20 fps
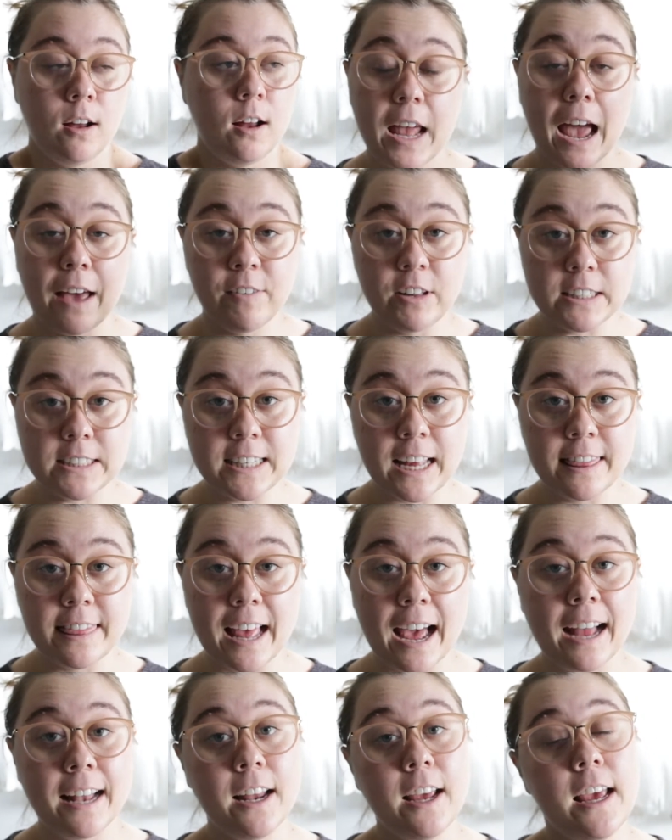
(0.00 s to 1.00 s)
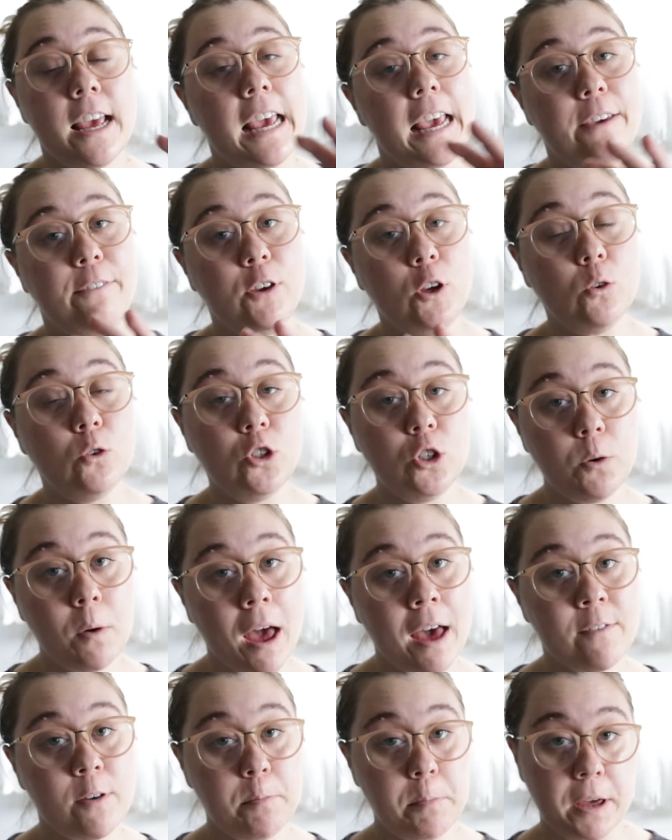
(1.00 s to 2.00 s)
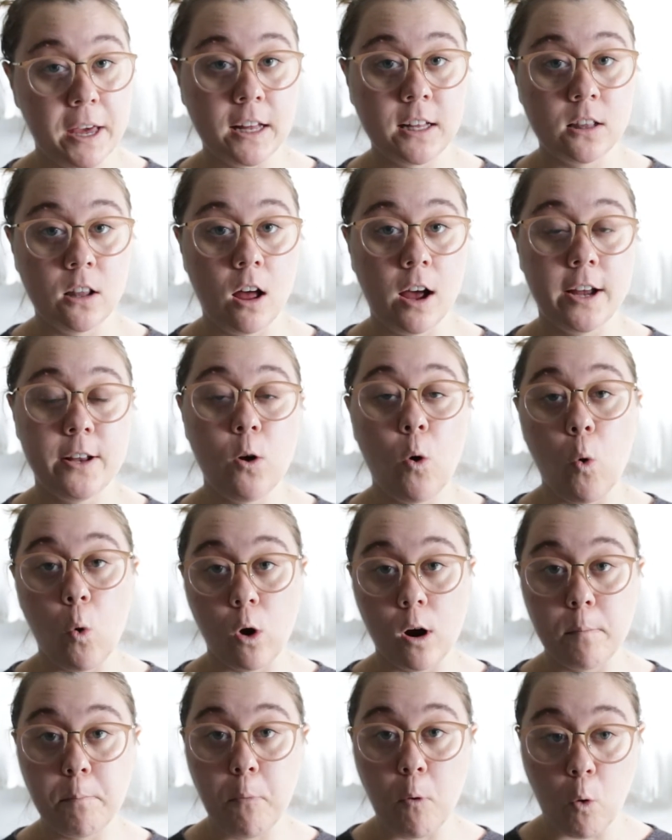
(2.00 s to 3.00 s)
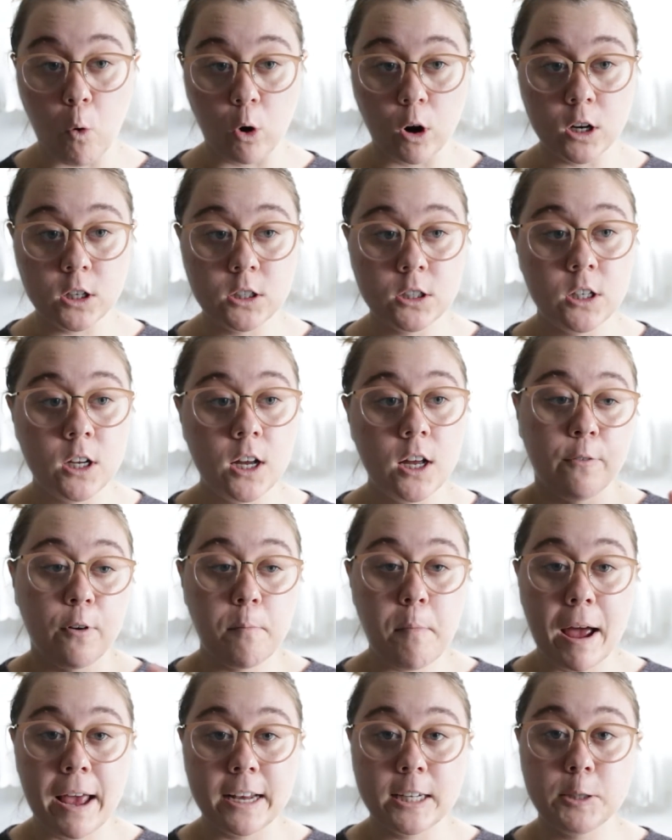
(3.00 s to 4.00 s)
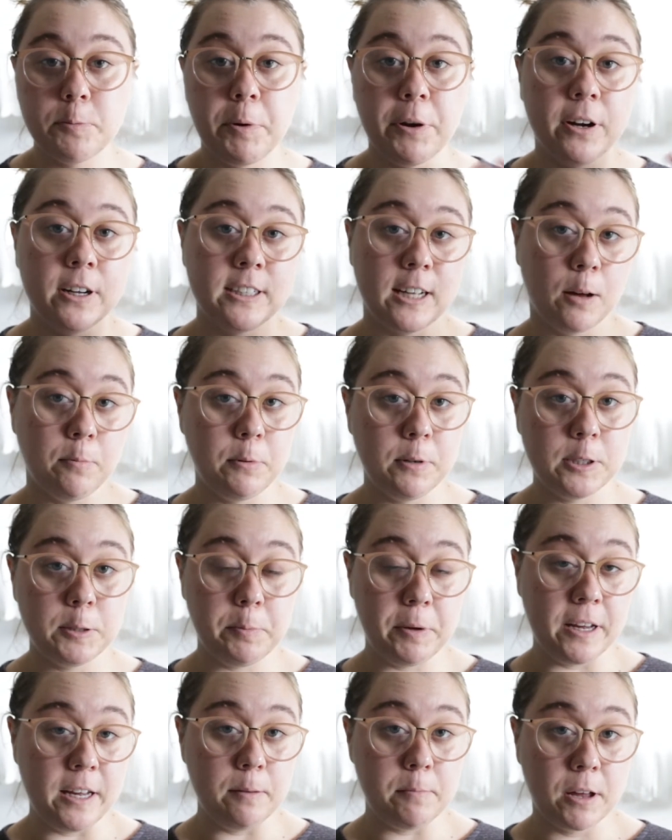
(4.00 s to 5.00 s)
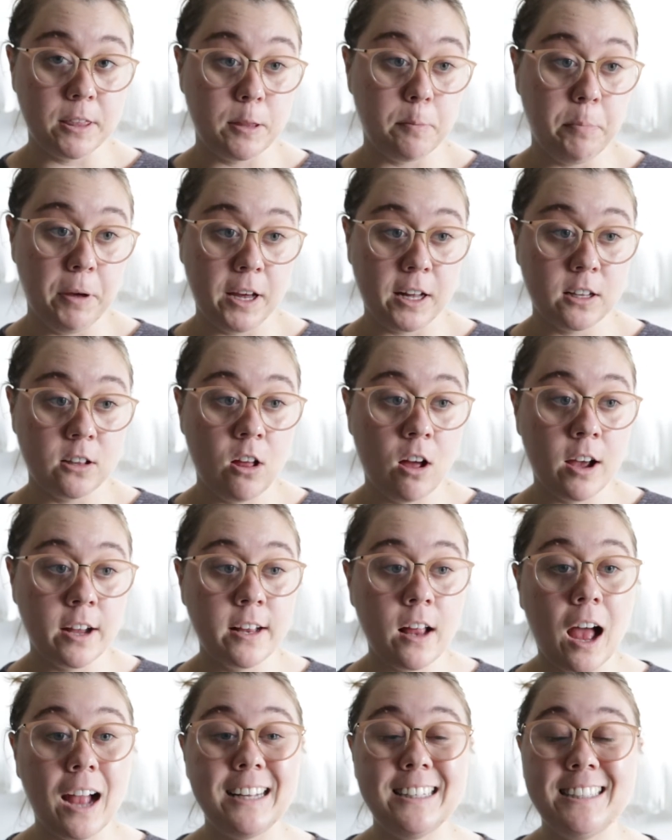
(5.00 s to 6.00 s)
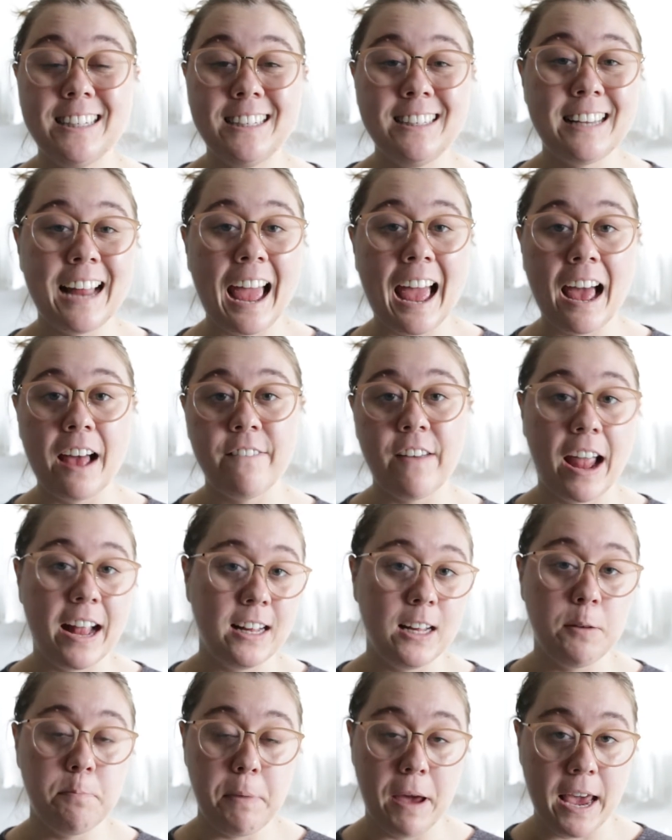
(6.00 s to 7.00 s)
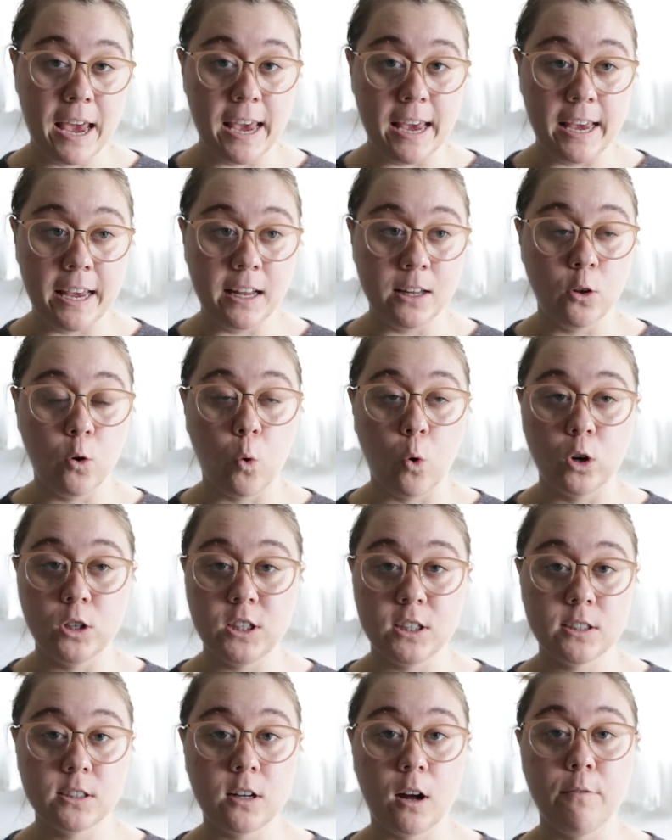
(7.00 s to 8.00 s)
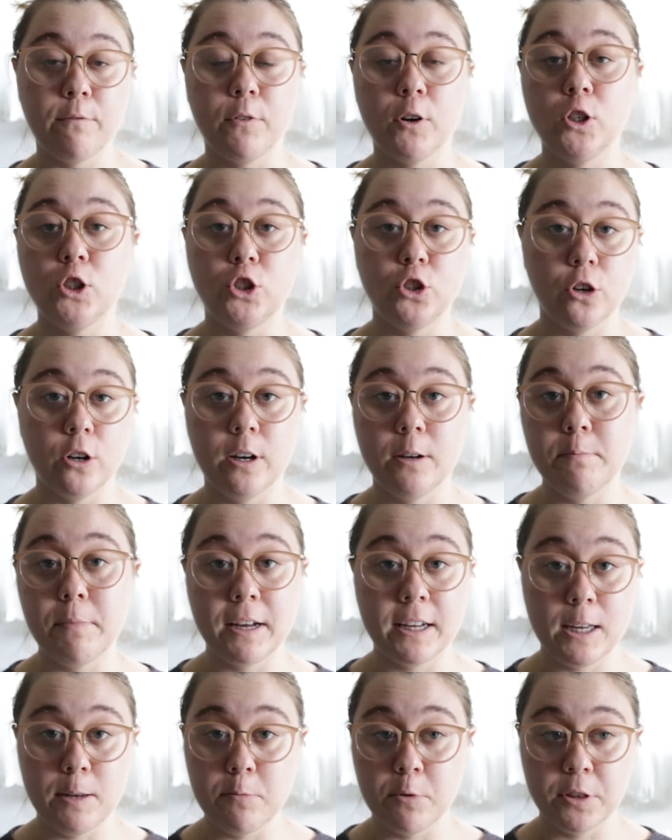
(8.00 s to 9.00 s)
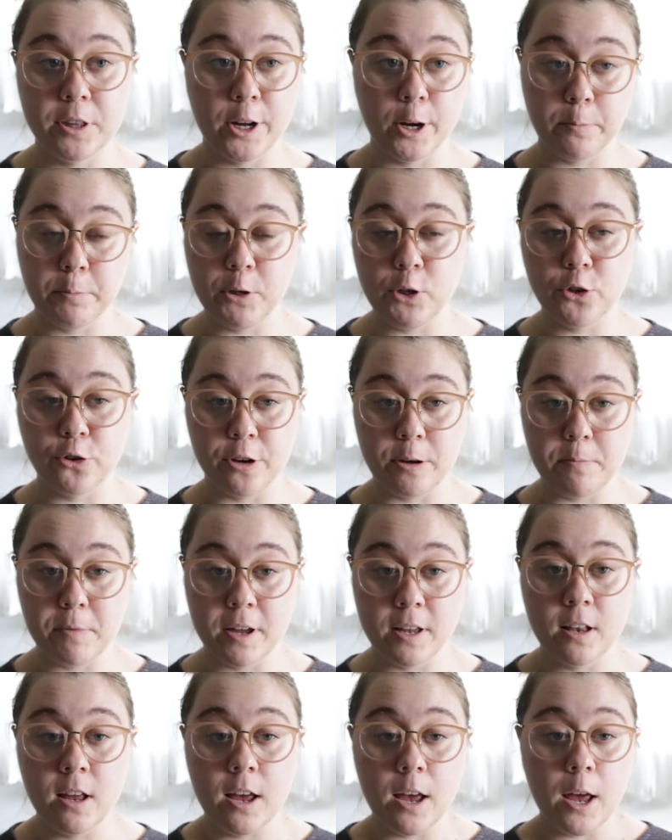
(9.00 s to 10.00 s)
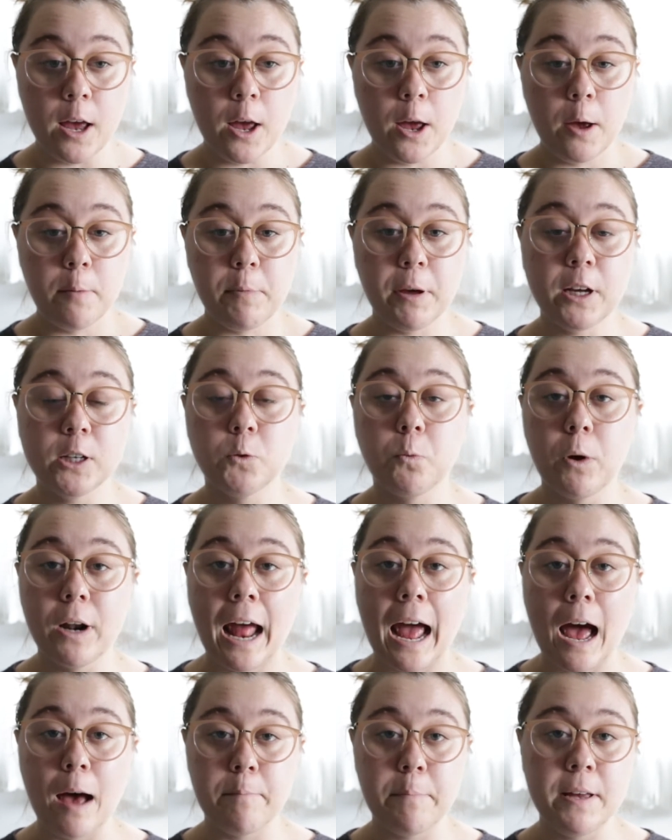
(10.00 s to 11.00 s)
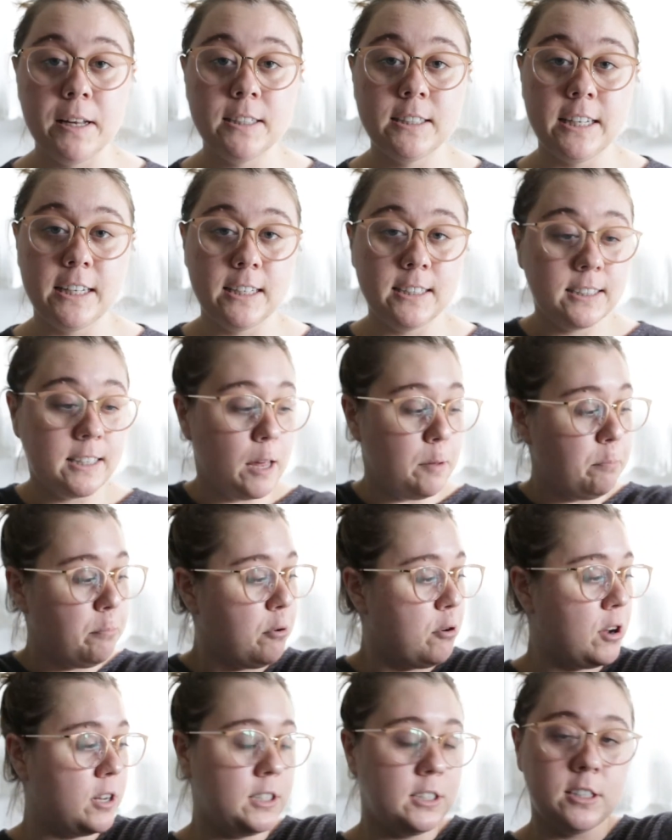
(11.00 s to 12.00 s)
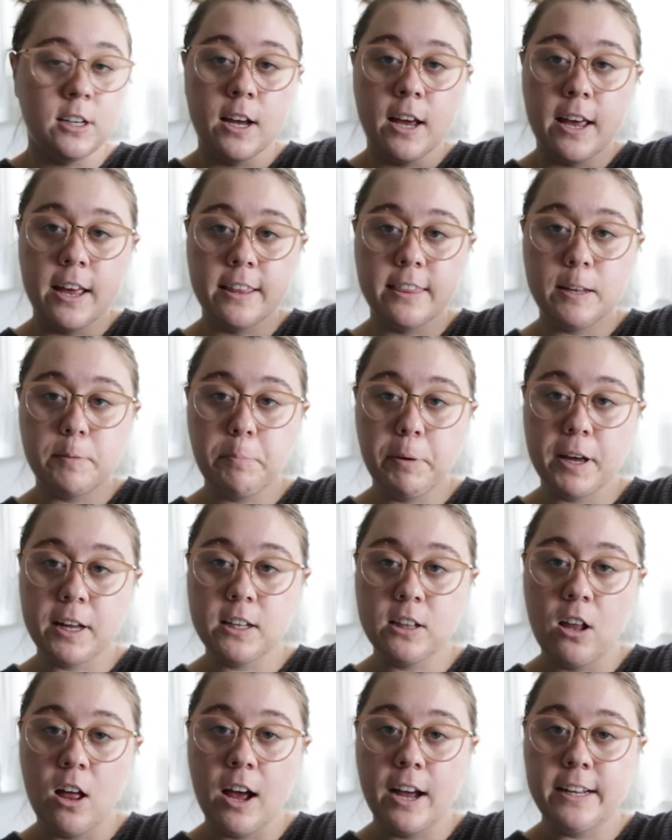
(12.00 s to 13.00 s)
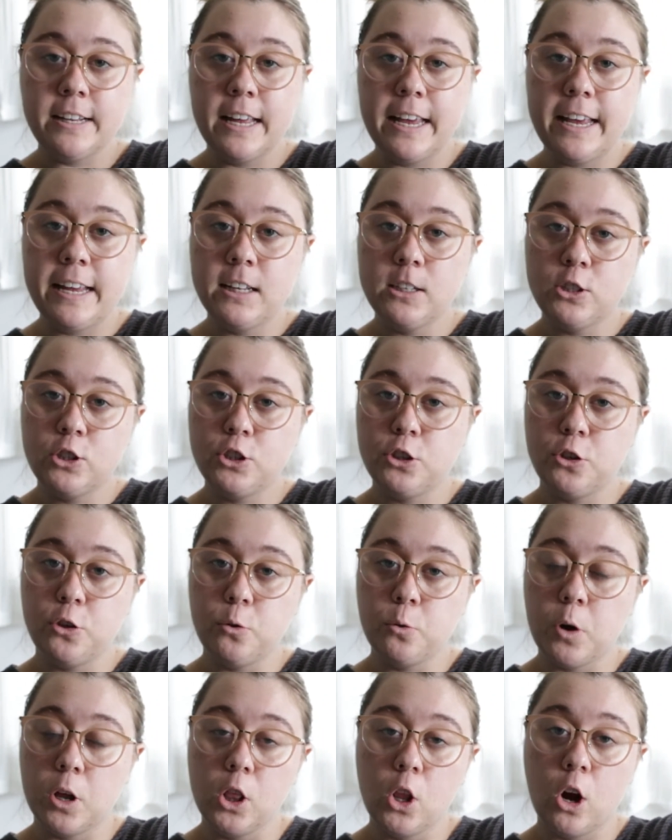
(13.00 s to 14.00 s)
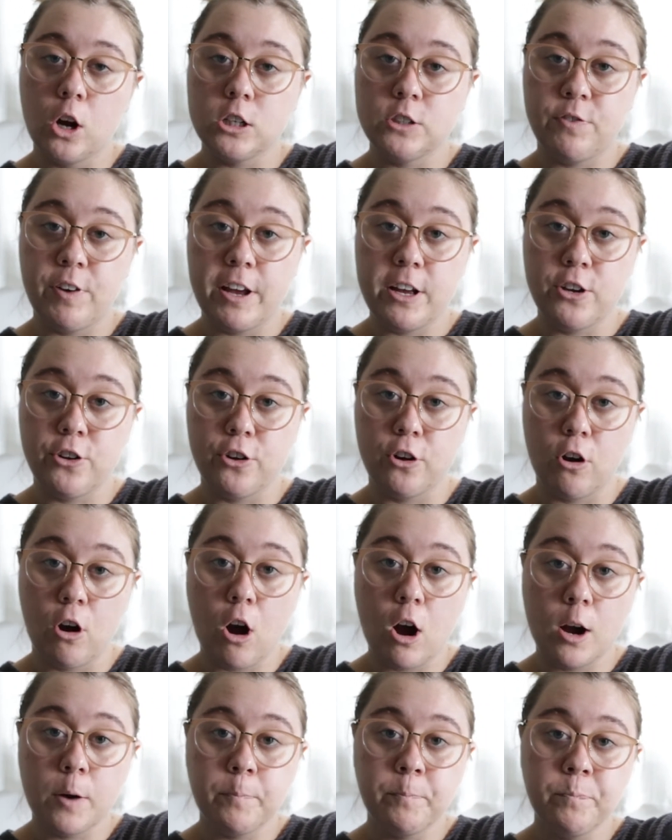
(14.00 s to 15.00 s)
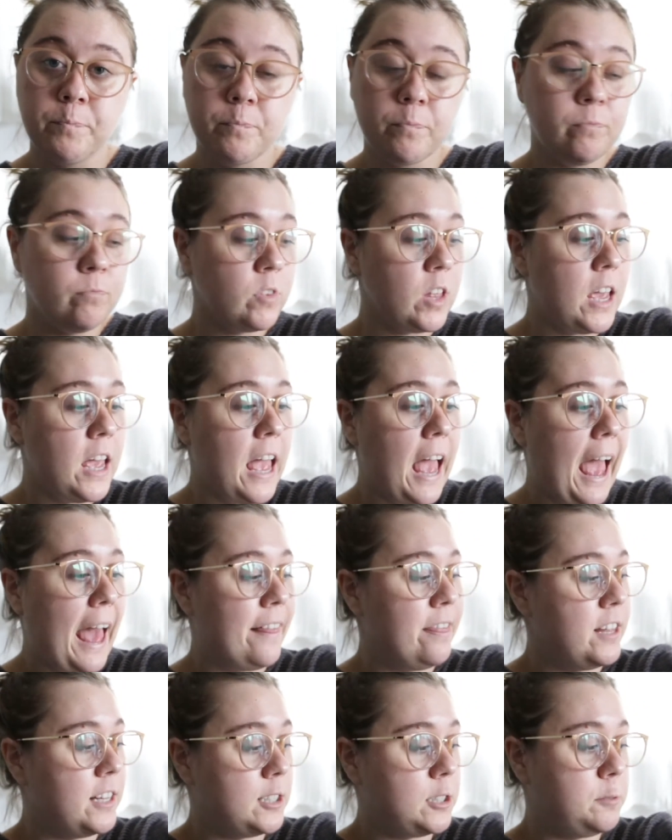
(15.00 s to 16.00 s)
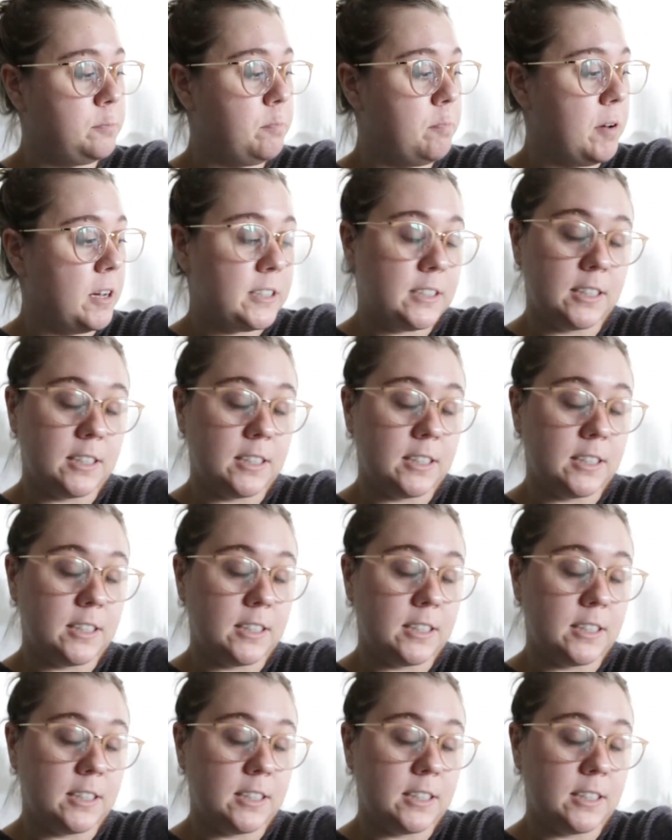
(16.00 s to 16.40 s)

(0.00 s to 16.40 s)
Having said that, if you do have a PICC line or a port, from my experience, I'll be speaking about the PICC line, I didn't have any pain or discomfort during my chemotherapy treatment, because what happens is they put the PICC line into a large vein in your arm, and this